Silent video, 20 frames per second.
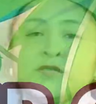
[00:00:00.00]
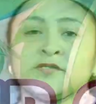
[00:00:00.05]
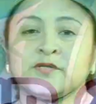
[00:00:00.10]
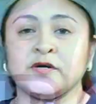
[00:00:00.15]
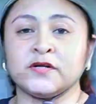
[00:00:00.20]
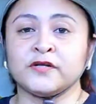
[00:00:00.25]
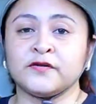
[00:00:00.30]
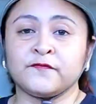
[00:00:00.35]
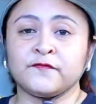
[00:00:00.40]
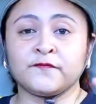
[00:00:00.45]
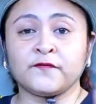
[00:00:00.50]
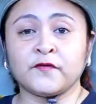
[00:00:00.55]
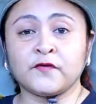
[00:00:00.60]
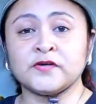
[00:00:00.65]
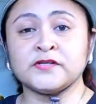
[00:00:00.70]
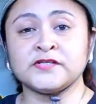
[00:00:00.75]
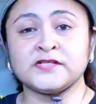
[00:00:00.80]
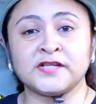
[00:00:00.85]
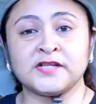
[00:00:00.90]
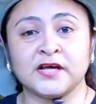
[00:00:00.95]
So on the
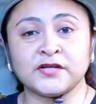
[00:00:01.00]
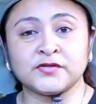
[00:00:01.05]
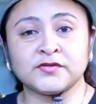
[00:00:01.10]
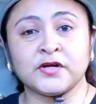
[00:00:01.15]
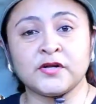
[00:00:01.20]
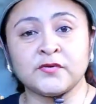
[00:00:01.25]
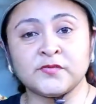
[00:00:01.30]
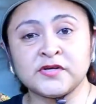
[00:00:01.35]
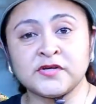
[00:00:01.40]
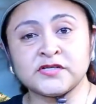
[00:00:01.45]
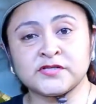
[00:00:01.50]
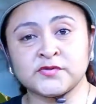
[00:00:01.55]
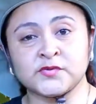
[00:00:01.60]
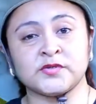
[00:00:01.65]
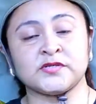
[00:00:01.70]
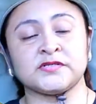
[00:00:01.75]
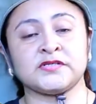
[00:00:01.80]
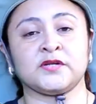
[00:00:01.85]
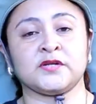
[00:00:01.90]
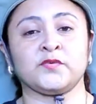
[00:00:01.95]
first natural
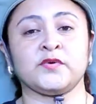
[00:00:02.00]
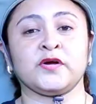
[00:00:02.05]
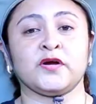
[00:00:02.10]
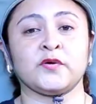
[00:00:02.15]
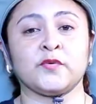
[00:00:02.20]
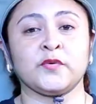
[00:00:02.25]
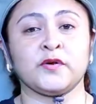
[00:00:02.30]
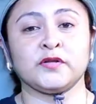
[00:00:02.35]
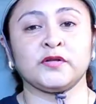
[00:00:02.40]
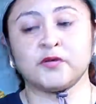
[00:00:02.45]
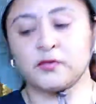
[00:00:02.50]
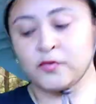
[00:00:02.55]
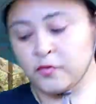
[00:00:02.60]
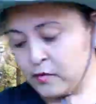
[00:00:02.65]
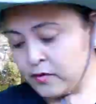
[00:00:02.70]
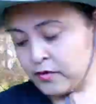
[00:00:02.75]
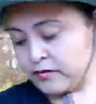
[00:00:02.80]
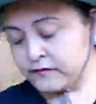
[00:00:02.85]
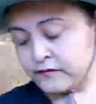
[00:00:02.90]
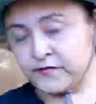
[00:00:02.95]
resource that we are going to
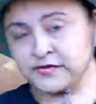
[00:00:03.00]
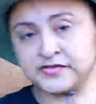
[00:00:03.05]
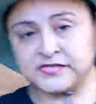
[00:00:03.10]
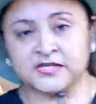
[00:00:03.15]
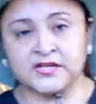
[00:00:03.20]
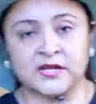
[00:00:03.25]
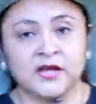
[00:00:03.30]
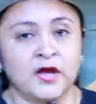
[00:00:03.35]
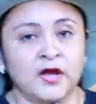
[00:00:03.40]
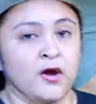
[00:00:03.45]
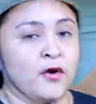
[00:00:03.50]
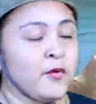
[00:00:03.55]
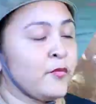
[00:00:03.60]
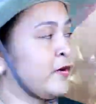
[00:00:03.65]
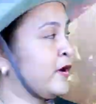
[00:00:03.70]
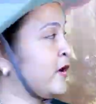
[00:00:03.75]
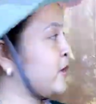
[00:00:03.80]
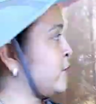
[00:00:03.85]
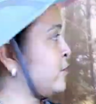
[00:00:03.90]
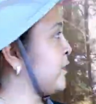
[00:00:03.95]
go and visit,
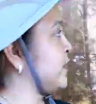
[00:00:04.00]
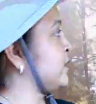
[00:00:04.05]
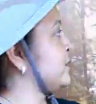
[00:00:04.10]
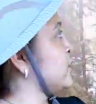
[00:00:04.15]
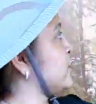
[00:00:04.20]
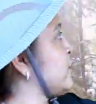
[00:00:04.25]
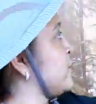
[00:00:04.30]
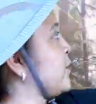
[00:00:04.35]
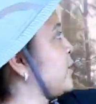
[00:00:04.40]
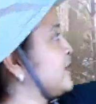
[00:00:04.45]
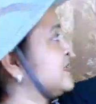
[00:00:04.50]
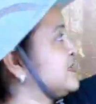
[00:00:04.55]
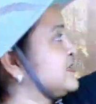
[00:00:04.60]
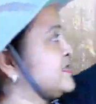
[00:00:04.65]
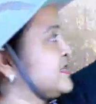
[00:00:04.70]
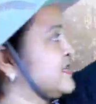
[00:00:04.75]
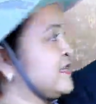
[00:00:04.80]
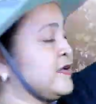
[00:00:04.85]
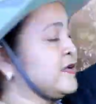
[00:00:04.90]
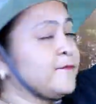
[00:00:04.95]
we are going to go and
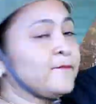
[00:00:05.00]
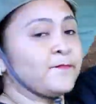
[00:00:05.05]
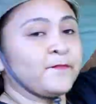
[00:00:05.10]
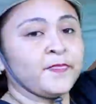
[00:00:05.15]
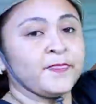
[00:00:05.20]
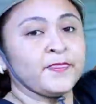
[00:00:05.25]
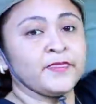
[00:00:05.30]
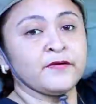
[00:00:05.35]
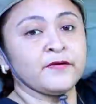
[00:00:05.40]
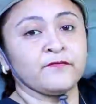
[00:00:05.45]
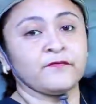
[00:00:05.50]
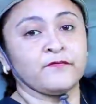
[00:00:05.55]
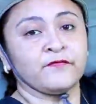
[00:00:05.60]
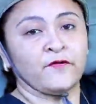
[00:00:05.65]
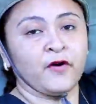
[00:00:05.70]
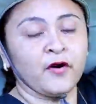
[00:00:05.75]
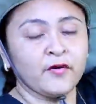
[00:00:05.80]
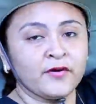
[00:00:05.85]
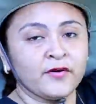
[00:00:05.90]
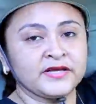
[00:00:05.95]
see the
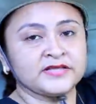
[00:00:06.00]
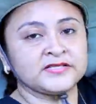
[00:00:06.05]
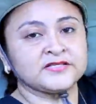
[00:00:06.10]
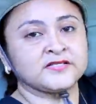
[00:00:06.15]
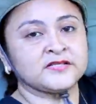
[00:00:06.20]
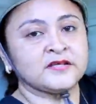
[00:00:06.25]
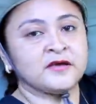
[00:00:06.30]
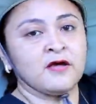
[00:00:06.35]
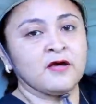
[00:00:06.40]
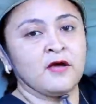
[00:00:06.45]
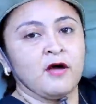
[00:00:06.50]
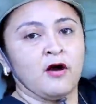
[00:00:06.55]
forest.